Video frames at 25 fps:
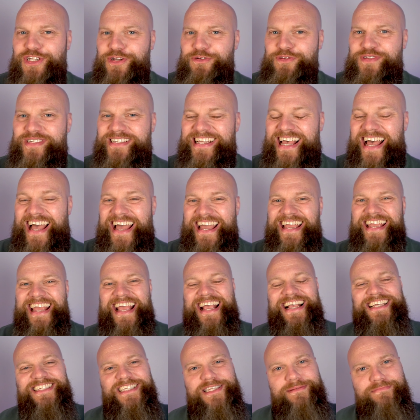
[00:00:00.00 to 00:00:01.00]
you say
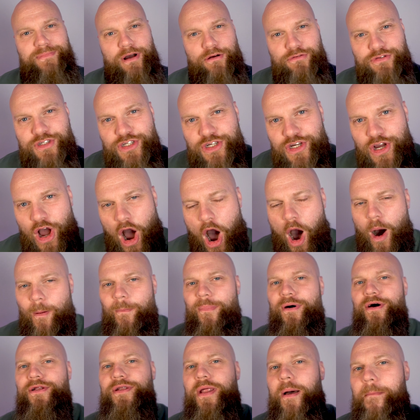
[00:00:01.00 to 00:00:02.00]
is the most
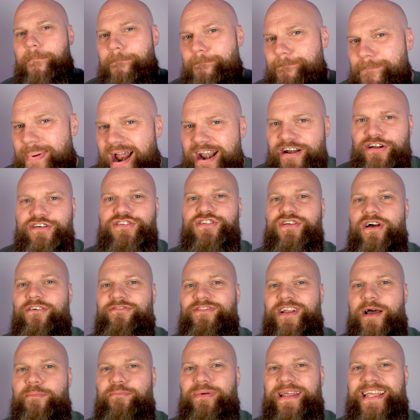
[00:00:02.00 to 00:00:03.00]
common
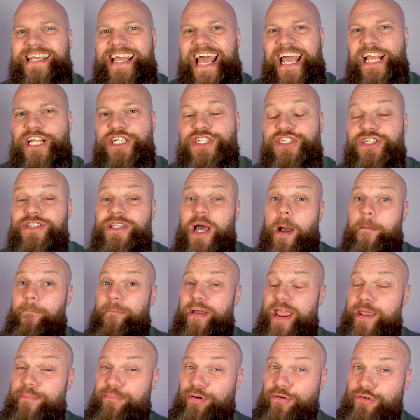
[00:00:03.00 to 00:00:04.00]
Microsoft application that
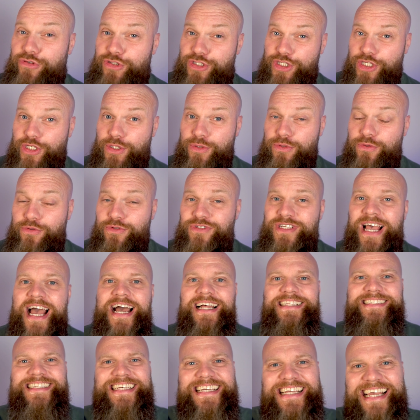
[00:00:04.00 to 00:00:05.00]
people use
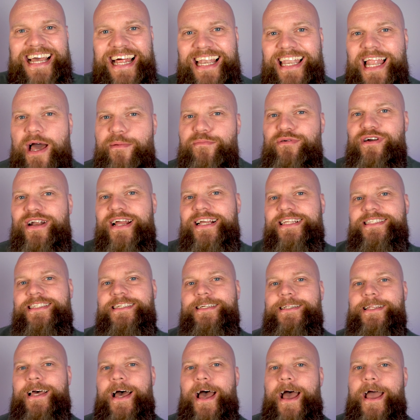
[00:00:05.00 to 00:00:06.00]
to collaborate
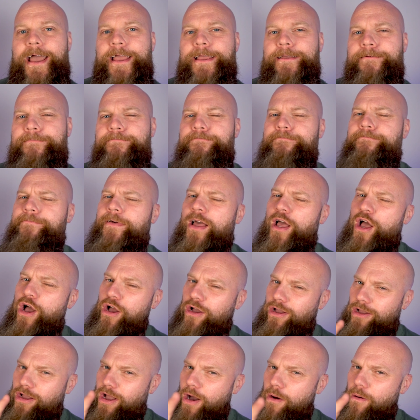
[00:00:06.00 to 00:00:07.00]
today?
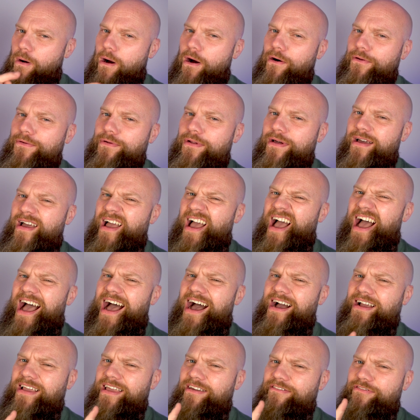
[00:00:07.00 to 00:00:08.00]
Go on,
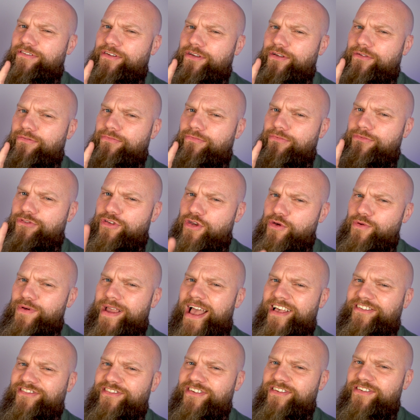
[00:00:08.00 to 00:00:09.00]
I'll give you two
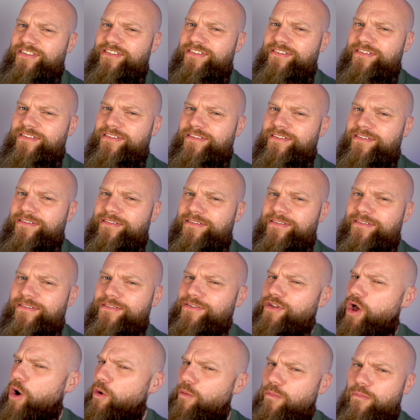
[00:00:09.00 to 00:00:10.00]
guesses.
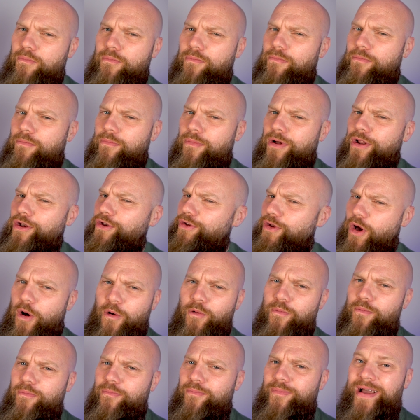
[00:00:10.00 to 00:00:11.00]
Nope,
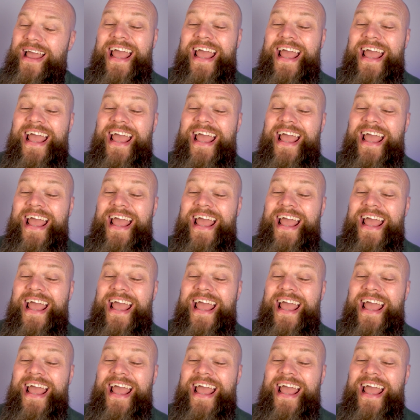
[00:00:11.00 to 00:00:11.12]
nope.